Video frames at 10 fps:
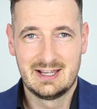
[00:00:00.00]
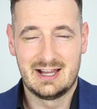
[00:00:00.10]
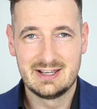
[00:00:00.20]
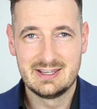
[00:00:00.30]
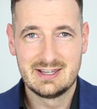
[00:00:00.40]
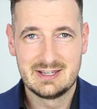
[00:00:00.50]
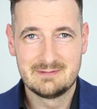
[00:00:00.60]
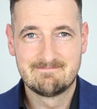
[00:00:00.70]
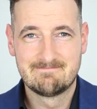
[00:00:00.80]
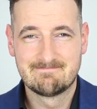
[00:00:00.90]

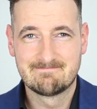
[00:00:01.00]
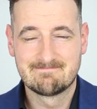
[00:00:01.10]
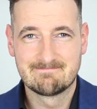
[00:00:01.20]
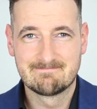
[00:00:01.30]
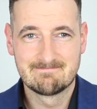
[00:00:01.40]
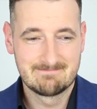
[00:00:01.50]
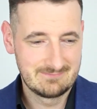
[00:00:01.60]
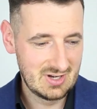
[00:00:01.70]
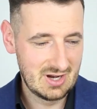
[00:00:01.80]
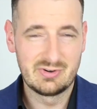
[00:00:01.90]
I
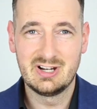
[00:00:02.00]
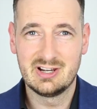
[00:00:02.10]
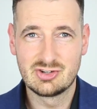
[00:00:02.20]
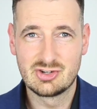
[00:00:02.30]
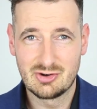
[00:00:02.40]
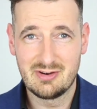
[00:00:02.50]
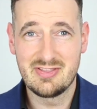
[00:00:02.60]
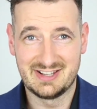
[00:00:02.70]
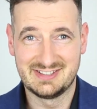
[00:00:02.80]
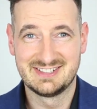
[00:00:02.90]
really enjoyed
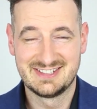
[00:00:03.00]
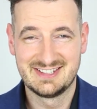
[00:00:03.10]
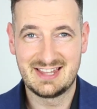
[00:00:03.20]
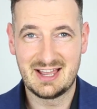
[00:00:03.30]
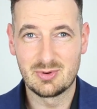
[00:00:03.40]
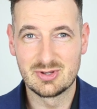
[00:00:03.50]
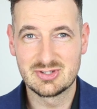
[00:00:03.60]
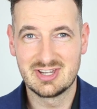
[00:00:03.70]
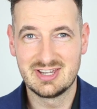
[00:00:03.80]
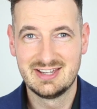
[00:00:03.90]
that. That was